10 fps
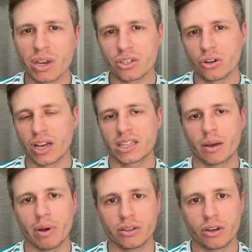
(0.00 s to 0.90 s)
Make sure you
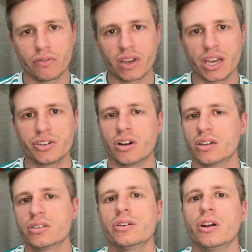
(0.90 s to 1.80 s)
got that bell
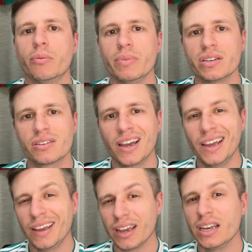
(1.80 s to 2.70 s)
notification on so you don't miss
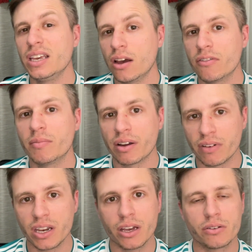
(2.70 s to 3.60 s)
any of
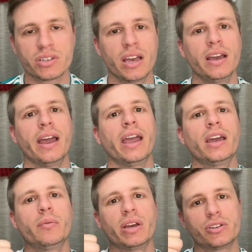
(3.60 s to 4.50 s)
my videos,
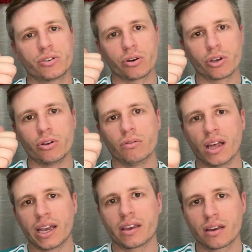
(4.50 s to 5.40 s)
and make sure
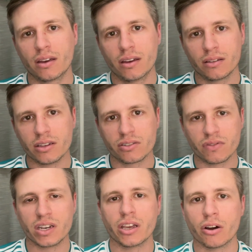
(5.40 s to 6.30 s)
you like
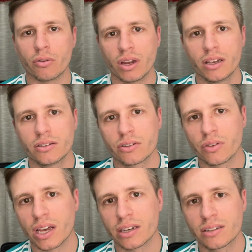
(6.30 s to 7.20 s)
this video
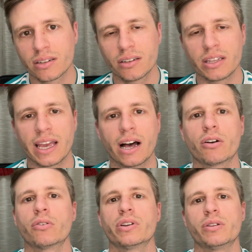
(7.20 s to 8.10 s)
so that the
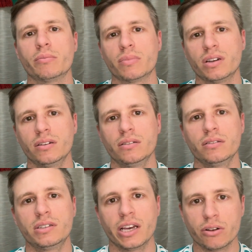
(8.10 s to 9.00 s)
algorithm
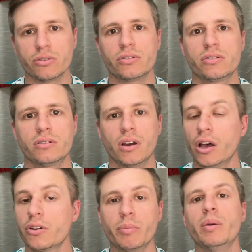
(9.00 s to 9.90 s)
tells
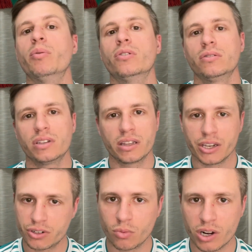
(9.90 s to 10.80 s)
other people
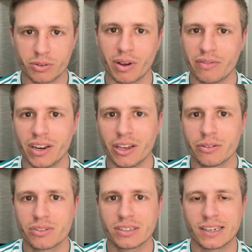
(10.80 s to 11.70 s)
that they should watch my
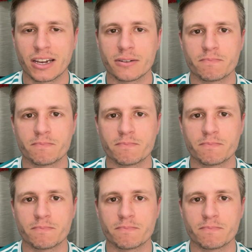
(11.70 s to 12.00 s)
videos.